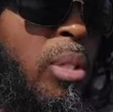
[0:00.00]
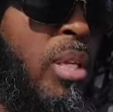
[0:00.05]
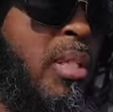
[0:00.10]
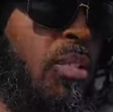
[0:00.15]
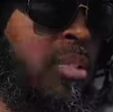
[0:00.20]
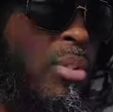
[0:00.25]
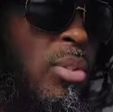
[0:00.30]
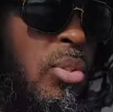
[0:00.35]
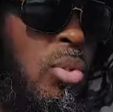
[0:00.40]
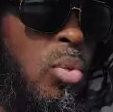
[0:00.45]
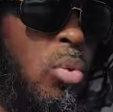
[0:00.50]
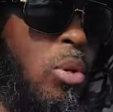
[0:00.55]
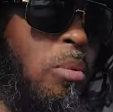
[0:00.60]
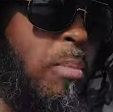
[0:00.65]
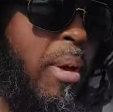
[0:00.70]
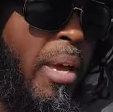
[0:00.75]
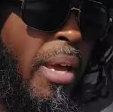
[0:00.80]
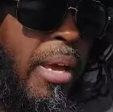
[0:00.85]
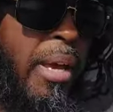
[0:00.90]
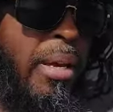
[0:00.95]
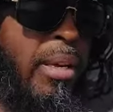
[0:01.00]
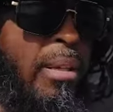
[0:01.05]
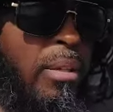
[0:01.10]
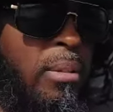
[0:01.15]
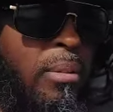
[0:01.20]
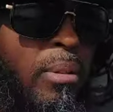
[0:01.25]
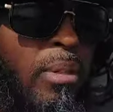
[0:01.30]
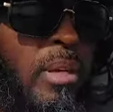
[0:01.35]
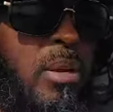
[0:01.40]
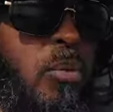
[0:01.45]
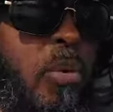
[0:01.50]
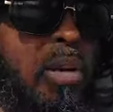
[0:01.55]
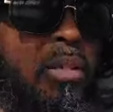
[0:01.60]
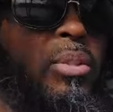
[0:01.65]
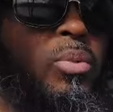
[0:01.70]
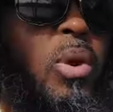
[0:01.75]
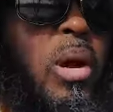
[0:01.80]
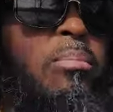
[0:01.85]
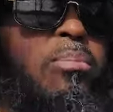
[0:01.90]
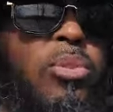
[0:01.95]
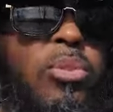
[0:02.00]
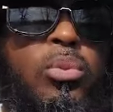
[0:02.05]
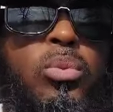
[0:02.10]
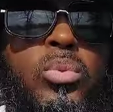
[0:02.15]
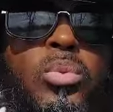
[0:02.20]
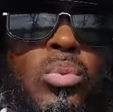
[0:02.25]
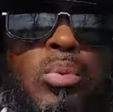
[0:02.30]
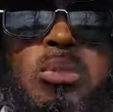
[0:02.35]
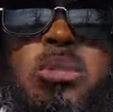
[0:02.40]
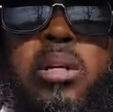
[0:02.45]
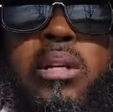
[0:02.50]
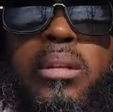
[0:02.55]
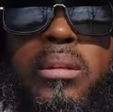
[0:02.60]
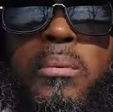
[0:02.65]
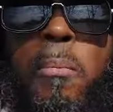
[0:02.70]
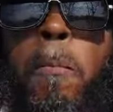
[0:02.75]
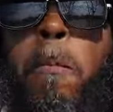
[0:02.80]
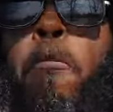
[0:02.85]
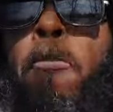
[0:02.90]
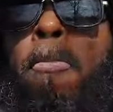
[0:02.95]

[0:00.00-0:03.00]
listen to it, man. Get righteous rap tunes, and